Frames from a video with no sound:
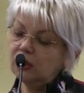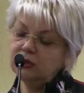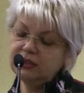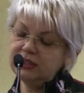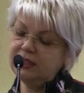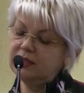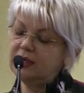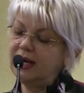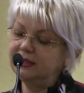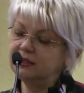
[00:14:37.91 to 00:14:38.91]
On the
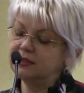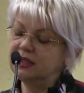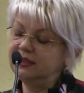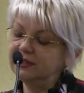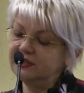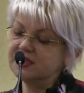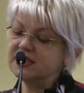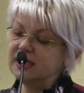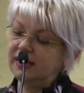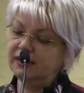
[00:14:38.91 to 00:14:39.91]
other, another
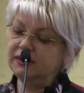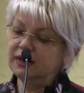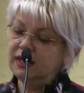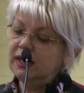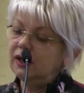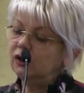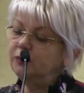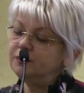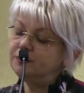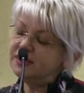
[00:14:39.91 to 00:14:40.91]
side,
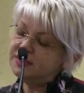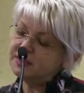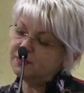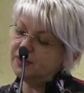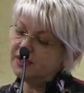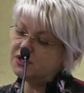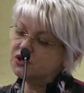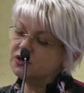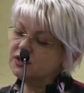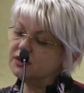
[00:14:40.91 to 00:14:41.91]
obese
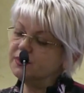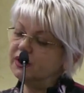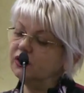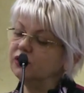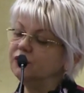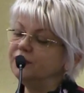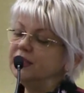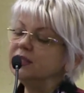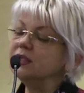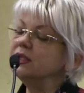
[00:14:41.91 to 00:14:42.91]
patients may not
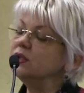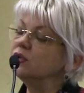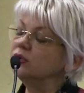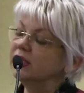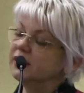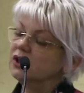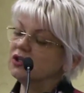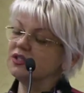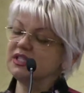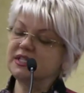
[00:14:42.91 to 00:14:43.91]
fit into
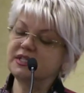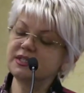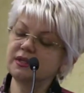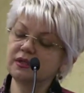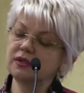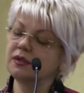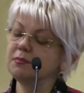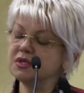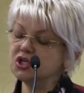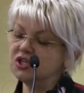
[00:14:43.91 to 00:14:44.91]
diagnostic uh,
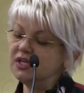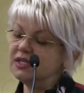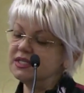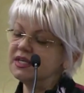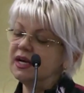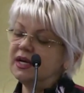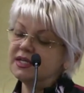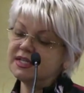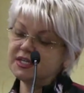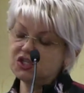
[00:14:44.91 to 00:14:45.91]
machines
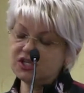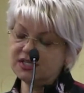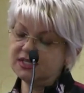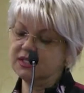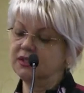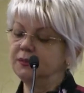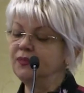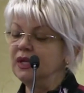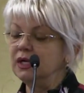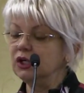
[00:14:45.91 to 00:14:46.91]
such as uh,
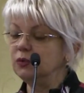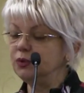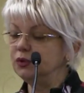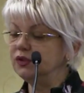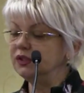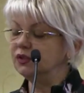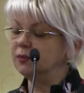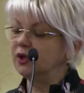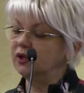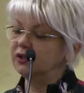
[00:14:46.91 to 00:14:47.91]
computed
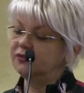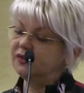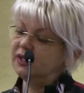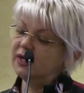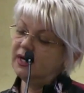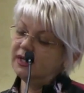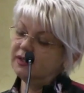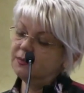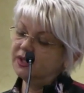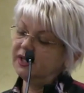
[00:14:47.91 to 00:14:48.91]
tomography
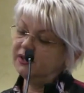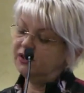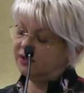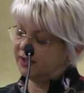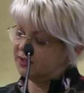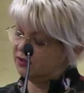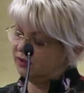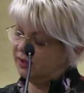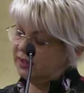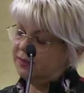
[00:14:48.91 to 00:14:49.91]
and magnetic
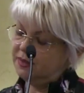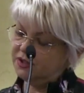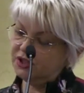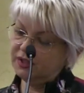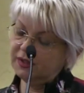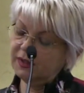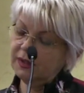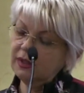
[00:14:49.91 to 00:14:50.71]
resonance imaging.